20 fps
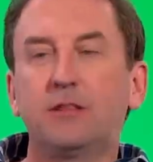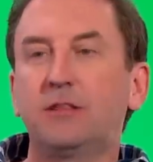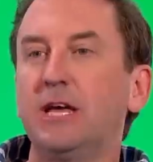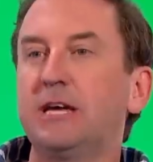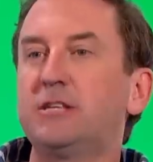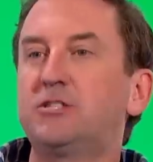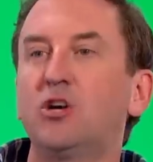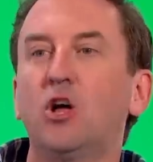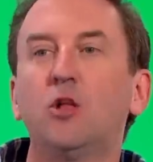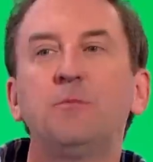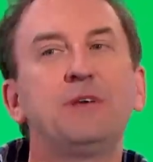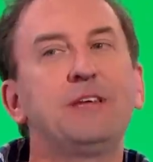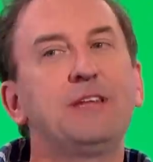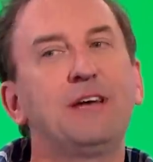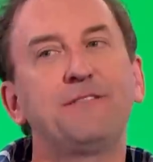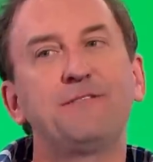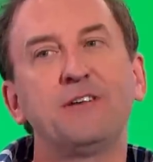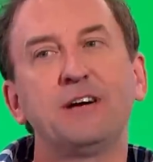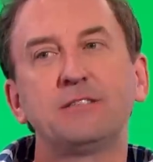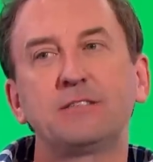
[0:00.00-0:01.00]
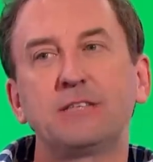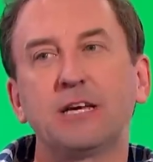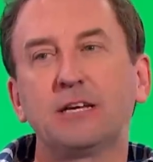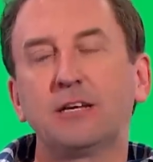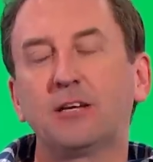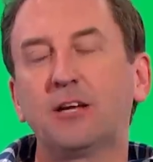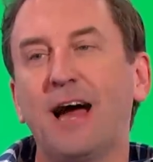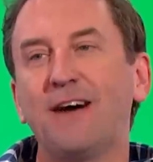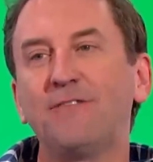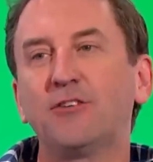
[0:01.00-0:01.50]
They told me in advance I
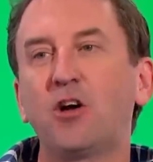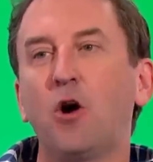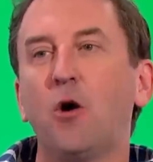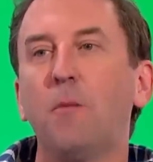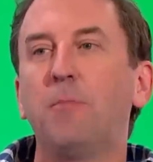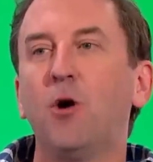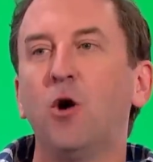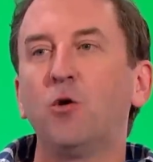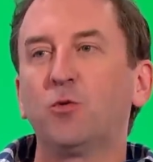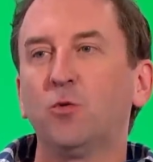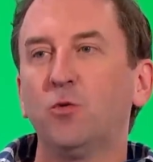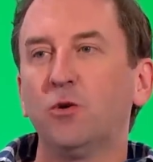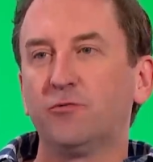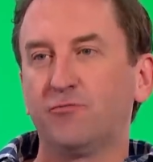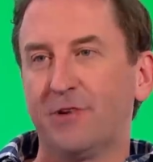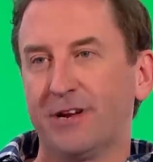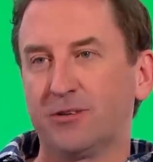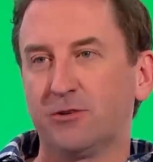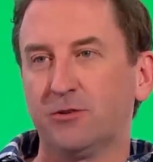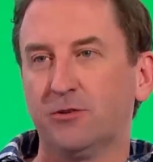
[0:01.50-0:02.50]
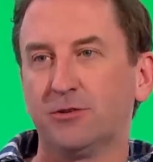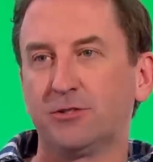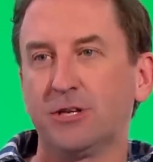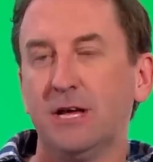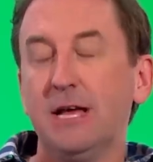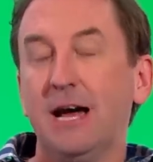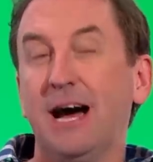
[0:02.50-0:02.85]
could have a go at both world records.